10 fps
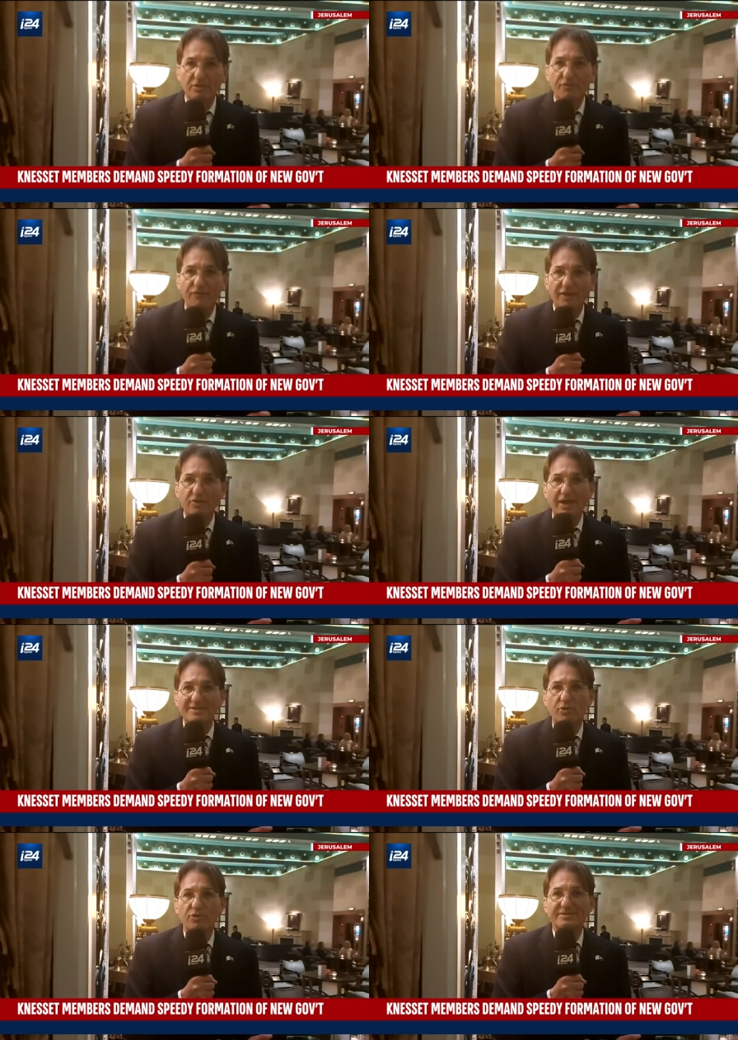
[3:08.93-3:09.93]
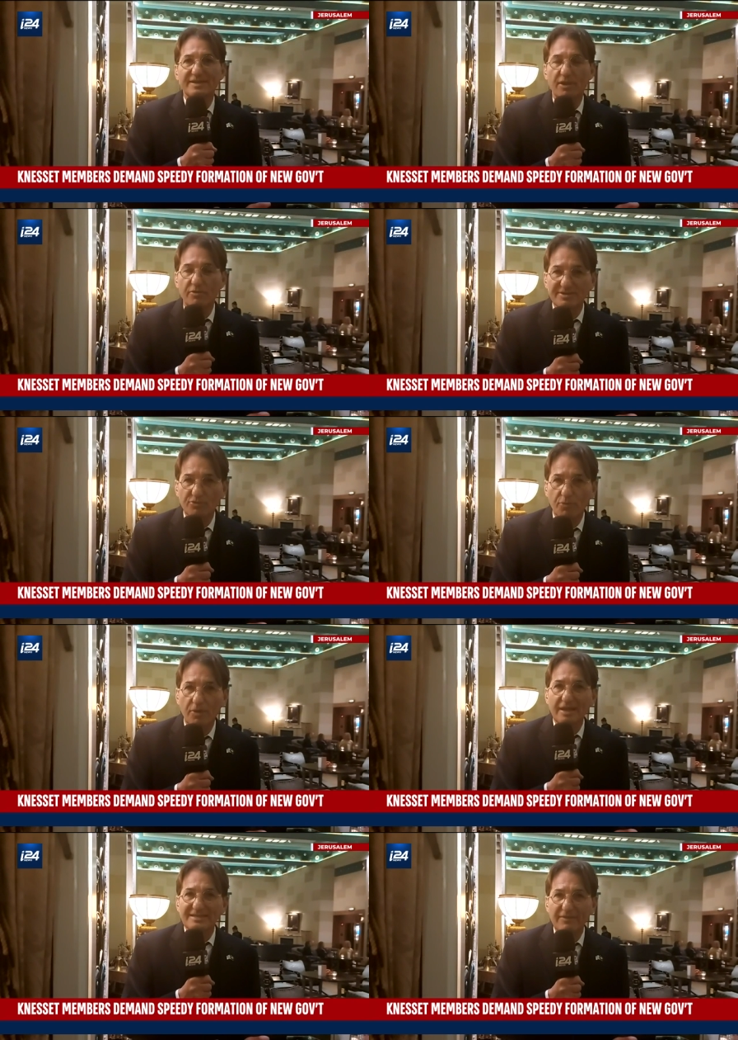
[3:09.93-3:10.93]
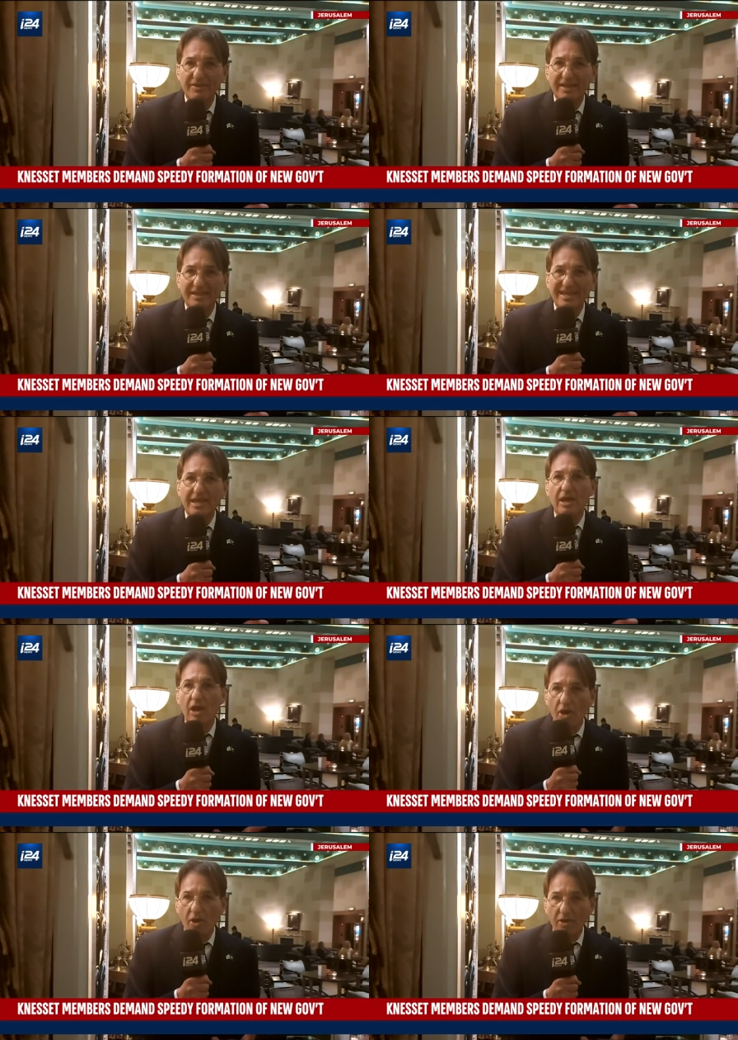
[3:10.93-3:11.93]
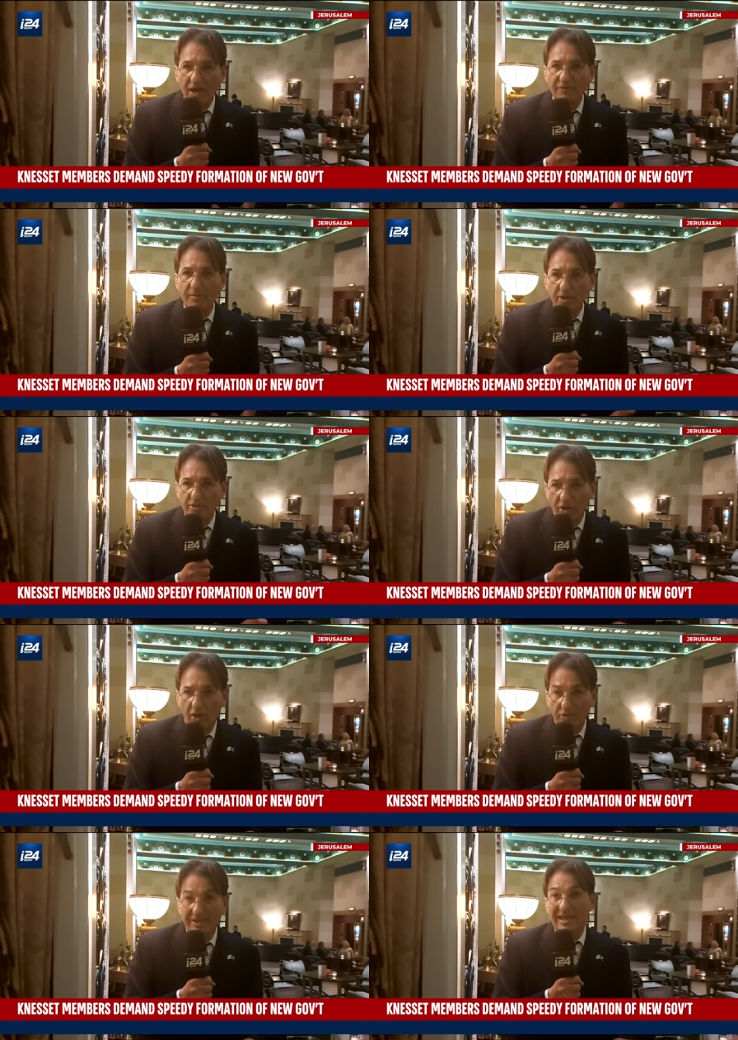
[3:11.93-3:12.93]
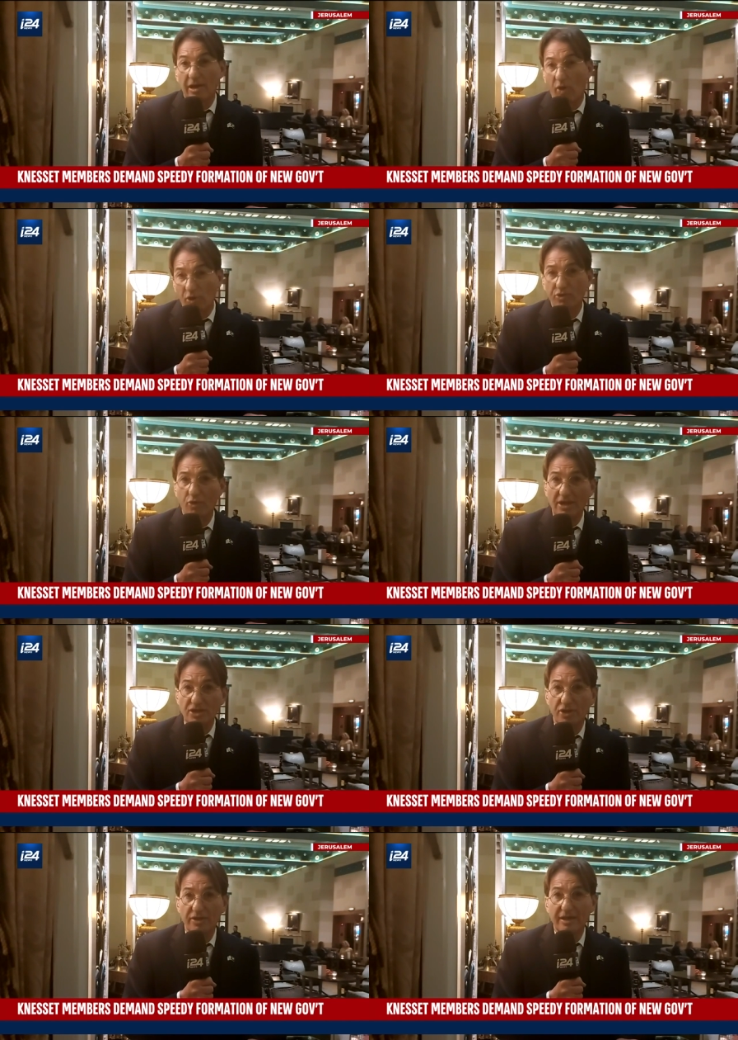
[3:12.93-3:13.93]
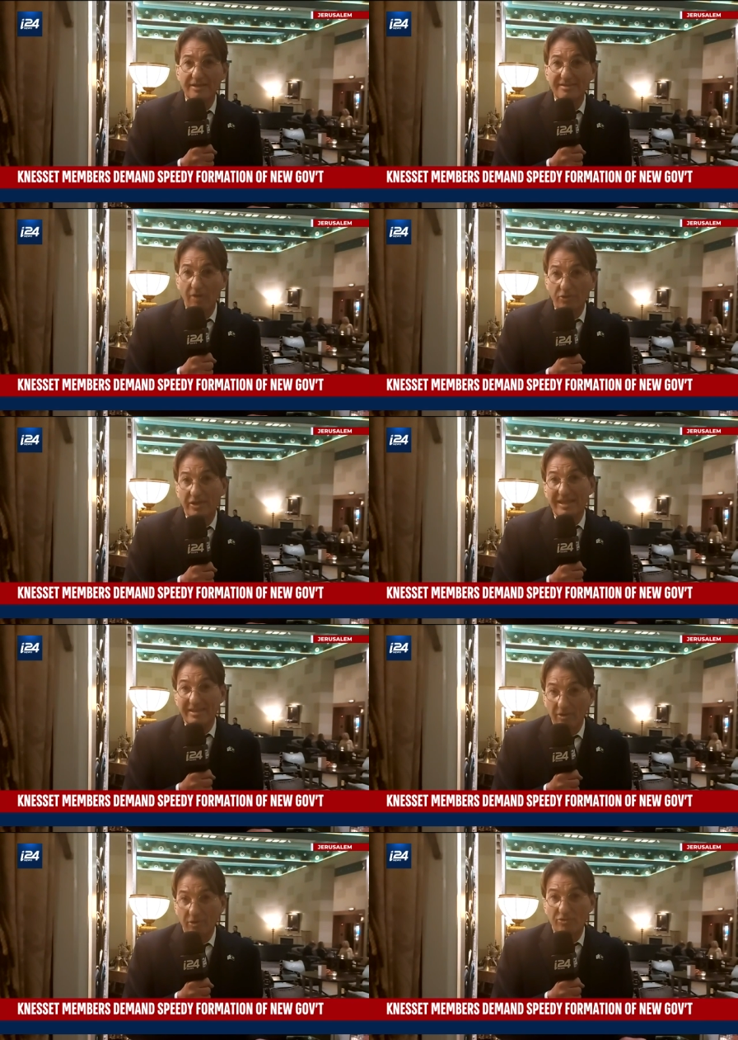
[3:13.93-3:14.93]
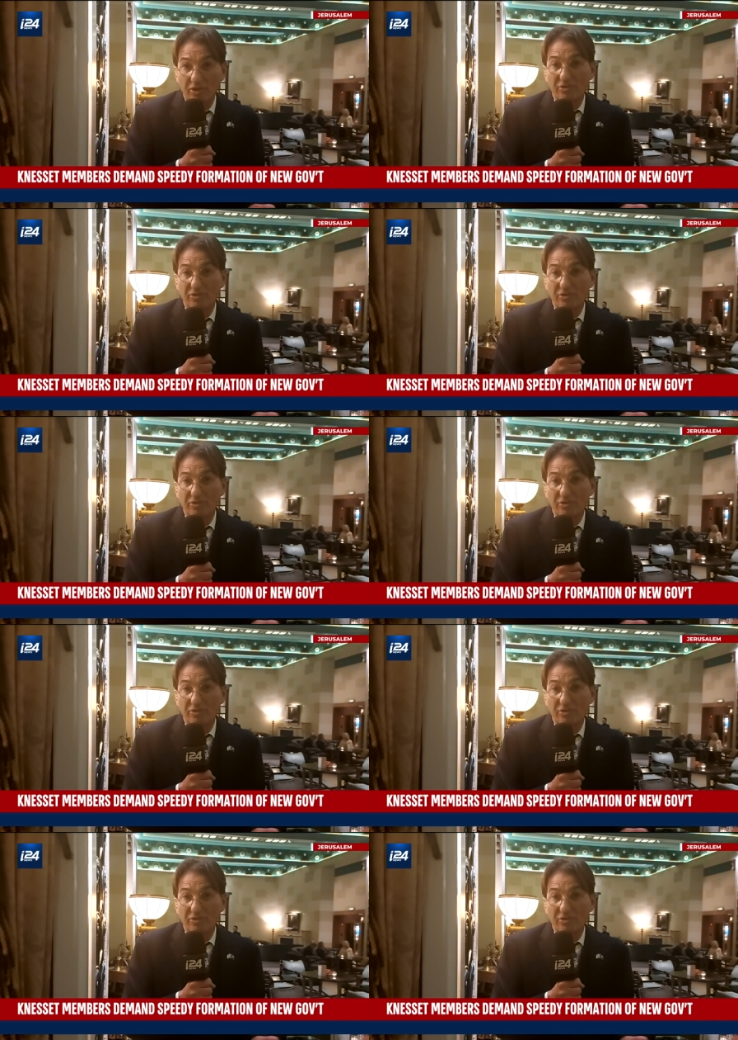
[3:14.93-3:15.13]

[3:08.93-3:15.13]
I mean, to fight against all those terrorist groups, something that the government or the old coalition or the